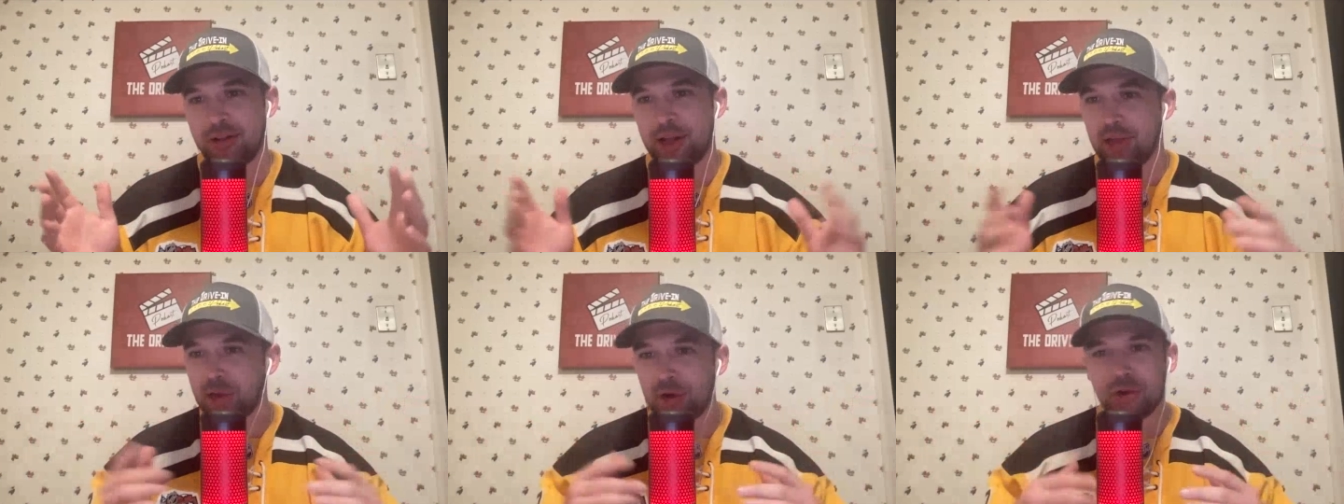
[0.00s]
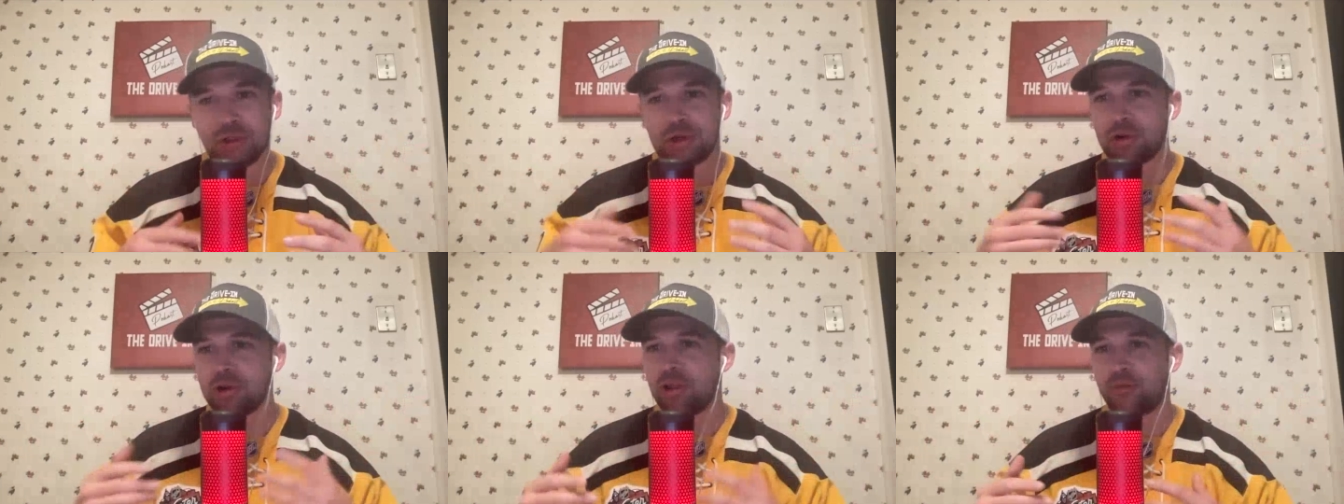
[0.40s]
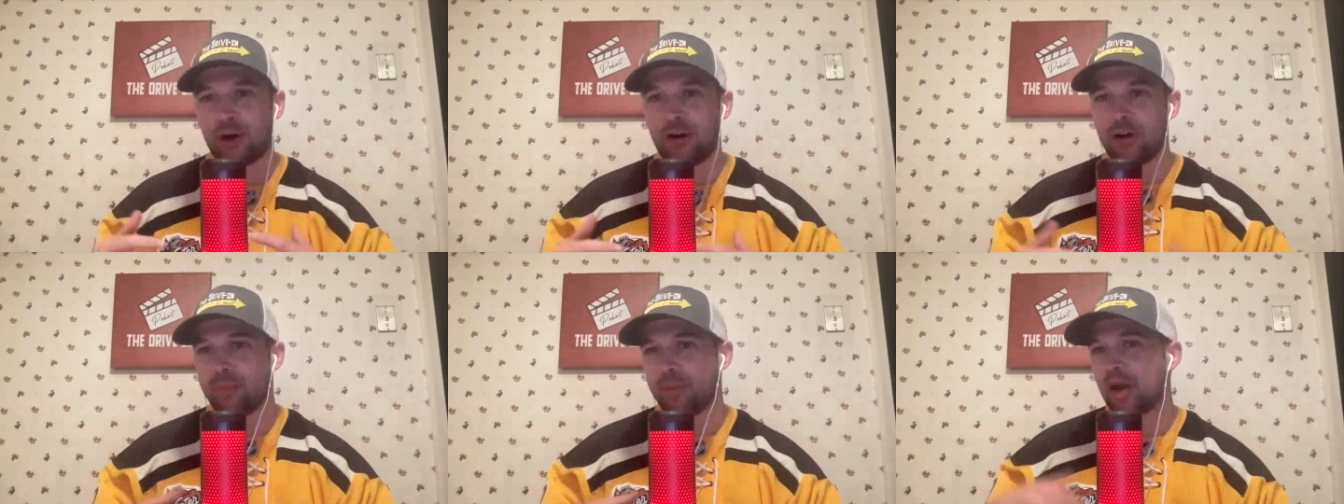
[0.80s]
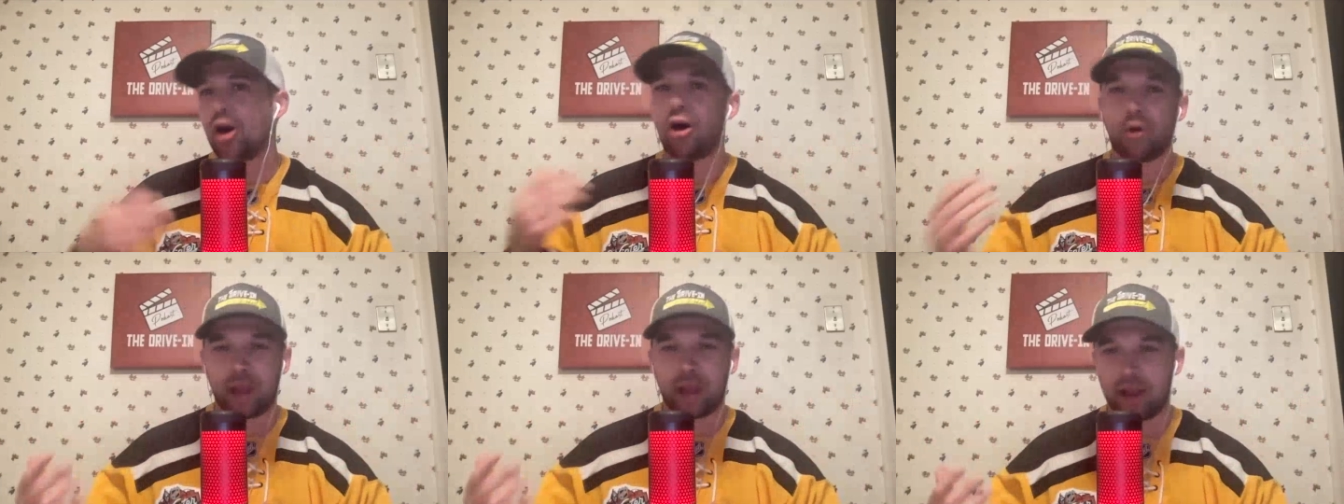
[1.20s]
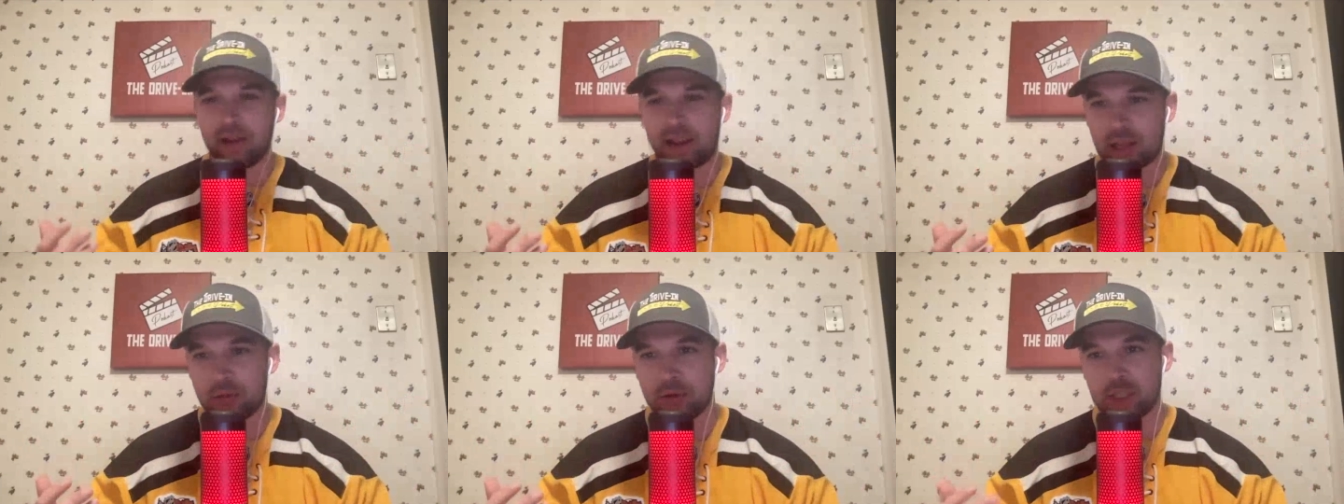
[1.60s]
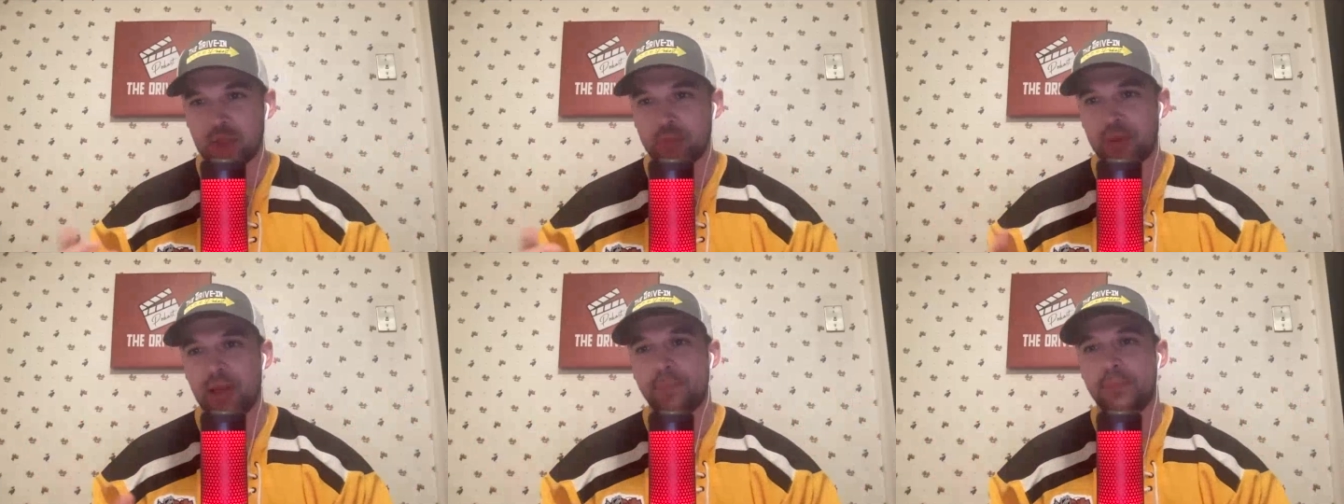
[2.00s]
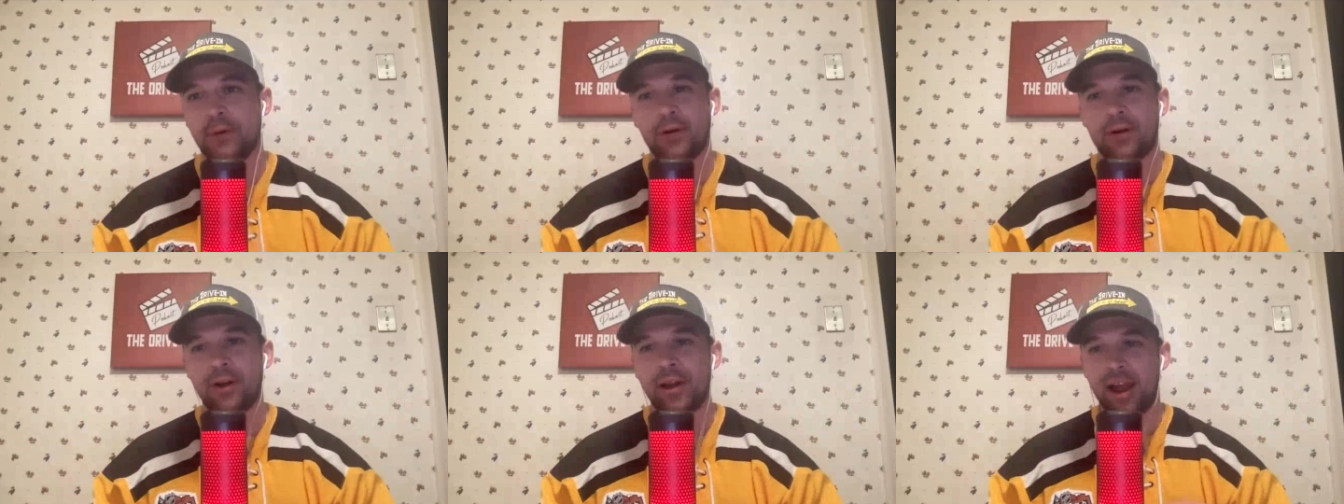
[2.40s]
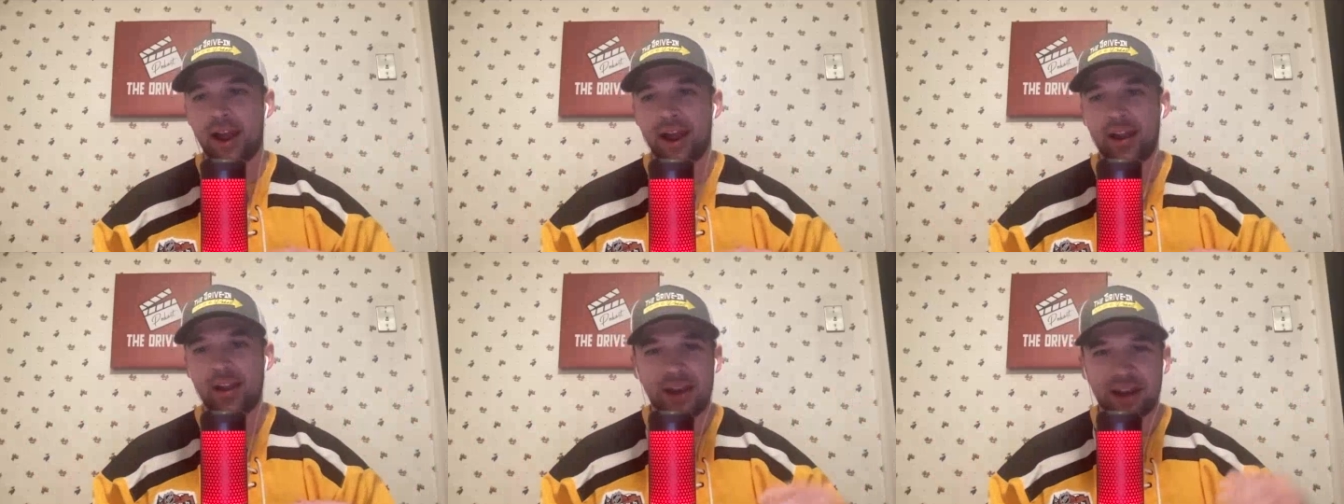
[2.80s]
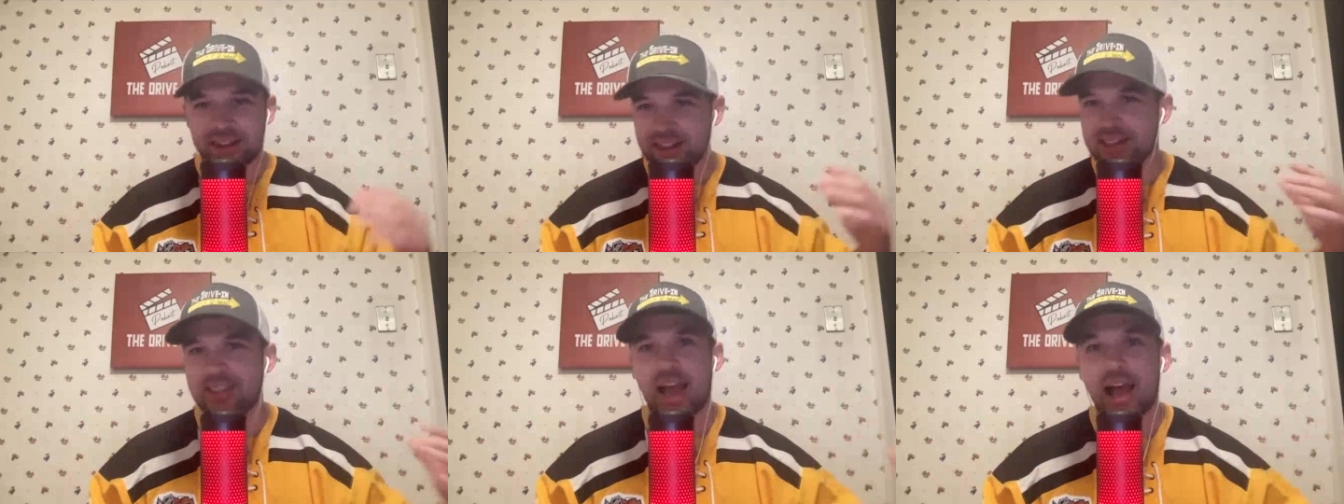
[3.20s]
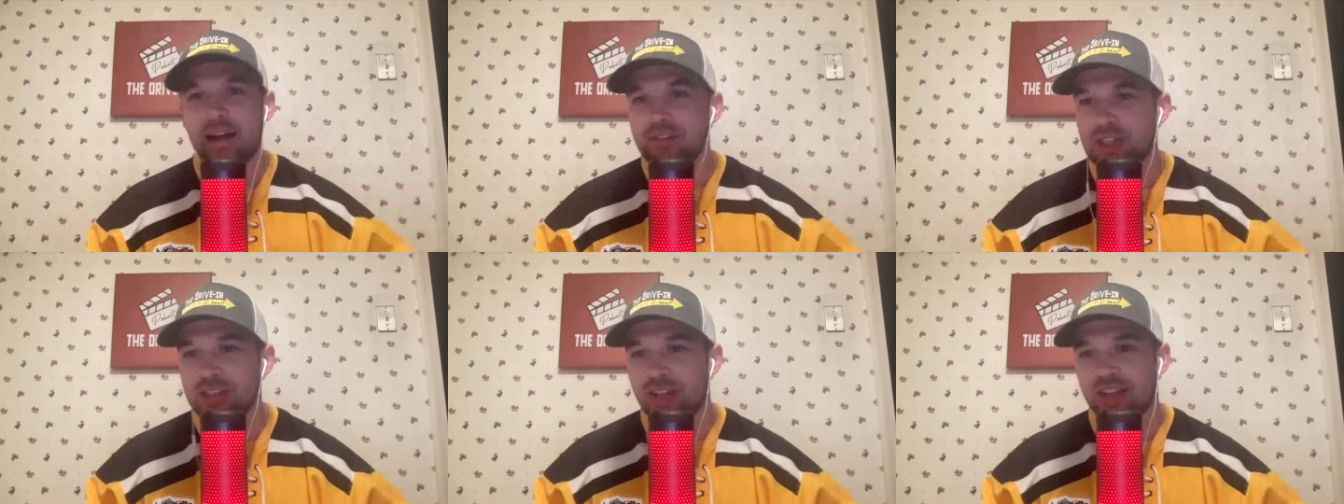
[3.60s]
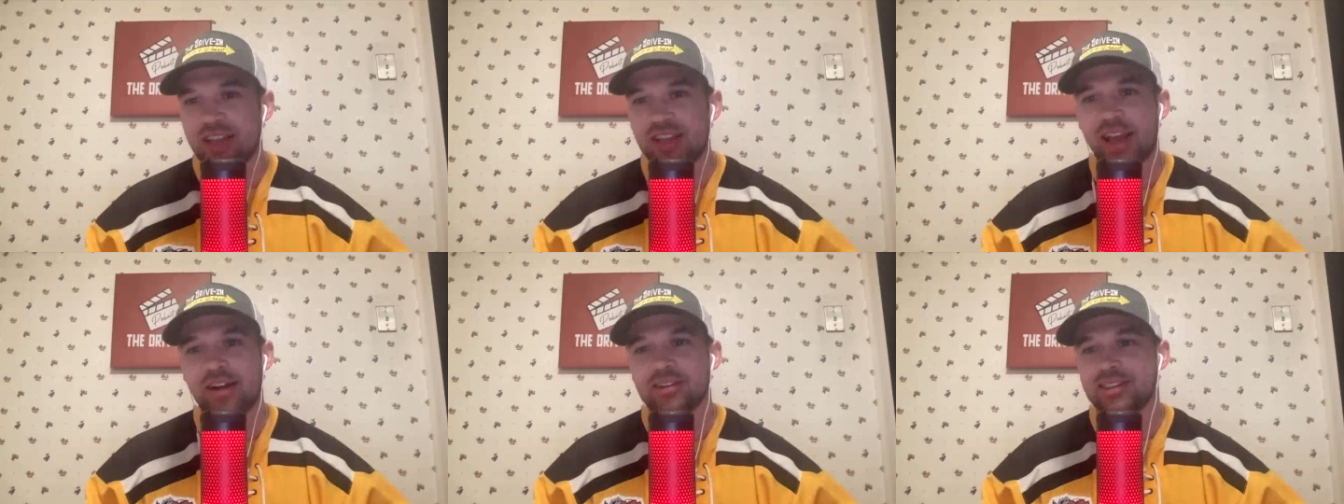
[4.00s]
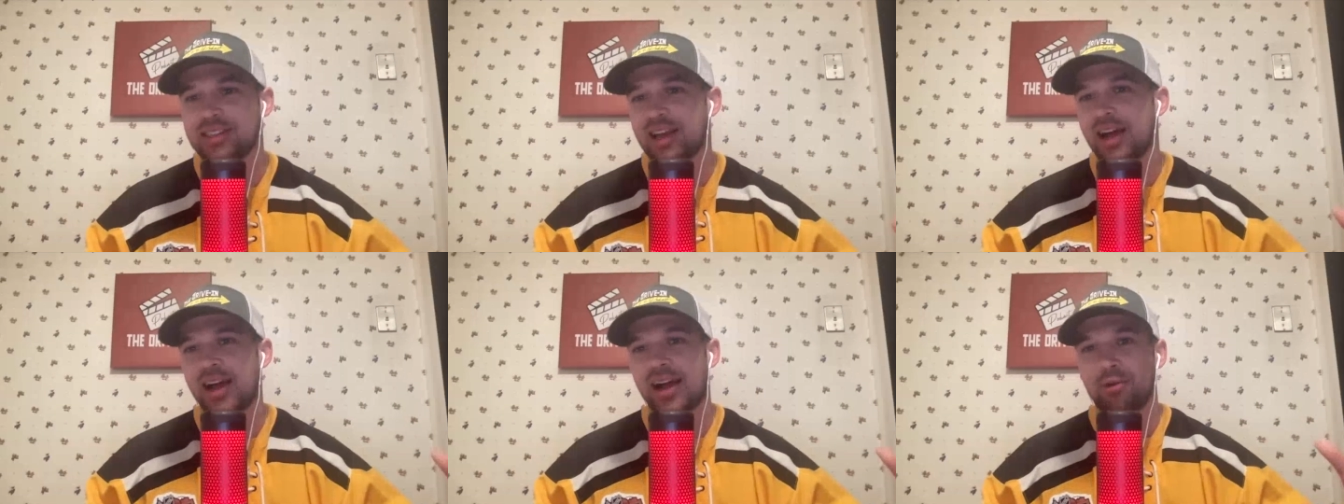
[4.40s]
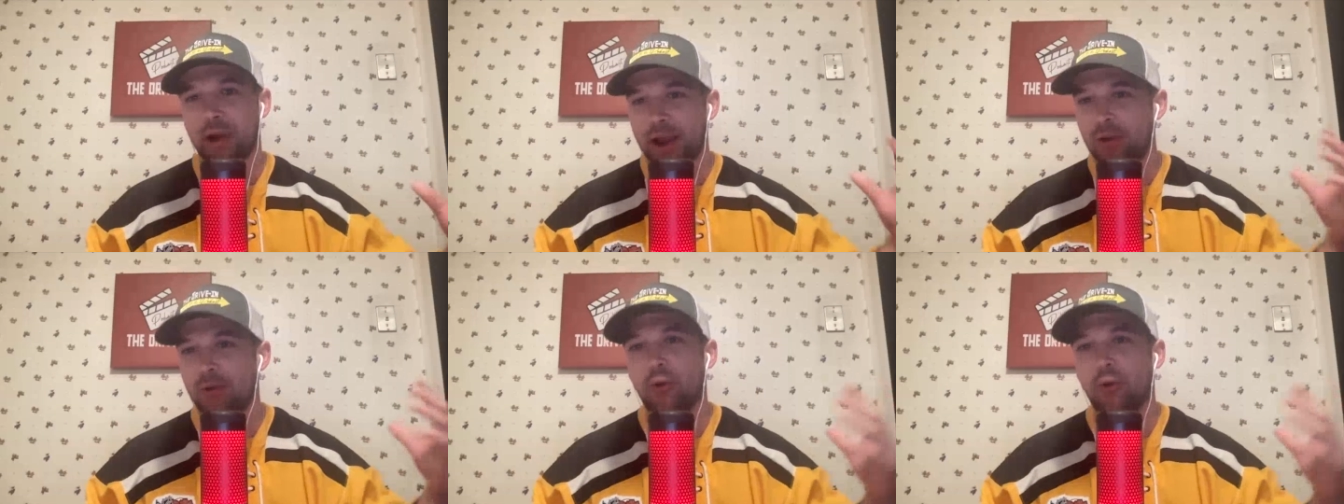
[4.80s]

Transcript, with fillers: Like those who are in the vault, I'm like, oh, okay, you got the rich people, uh, you got the savages on the outside, right?